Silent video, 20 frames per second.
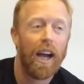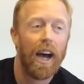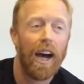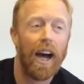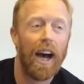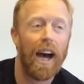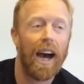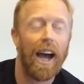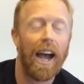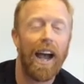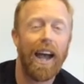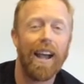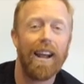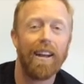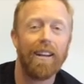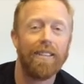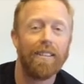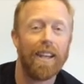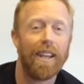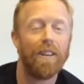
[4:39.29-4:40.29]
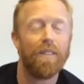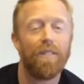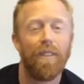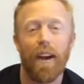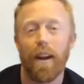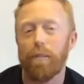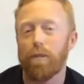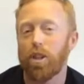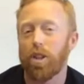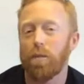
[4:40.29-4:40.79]
I didn't
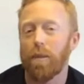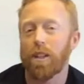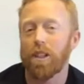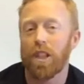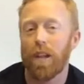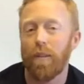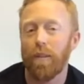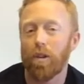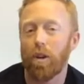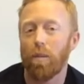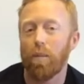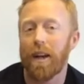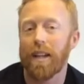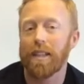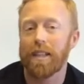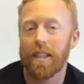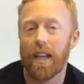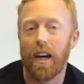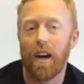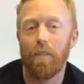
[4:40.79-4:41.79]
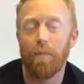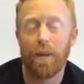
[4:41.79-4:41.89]
find them too much difficult myself,